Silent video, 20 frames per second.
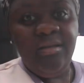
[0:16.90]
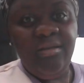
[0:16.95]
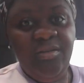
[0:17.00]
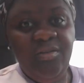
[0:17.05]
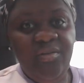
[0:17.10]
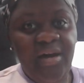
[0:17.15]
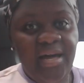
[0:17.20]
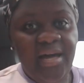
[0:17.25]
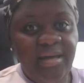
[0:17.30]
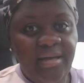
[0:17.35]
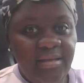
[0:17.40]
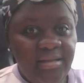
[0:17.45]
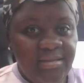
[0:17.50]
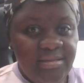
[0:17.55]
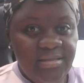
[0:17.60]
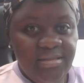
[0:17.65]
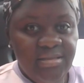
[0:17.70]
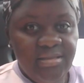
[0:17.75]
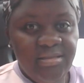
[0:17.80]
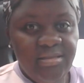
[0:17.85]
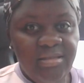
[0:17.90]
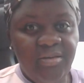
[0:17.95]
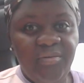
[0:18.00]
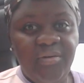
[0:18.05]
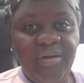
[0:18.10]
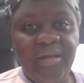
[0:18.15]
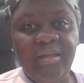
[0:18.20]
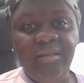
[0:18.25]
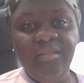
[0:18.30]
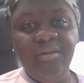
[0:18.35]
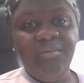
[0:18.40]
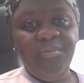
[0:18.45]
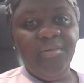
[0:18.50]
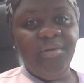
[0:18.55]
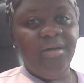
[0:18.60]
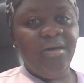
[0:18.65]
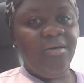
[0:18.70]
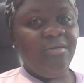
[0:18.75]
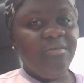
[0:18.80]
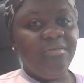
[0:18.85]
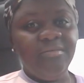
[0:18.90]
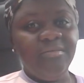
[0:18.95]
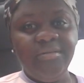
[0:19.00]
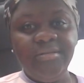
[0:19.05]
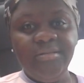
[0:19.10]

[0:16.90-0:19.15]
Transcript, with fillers: You guys, okay, there we go.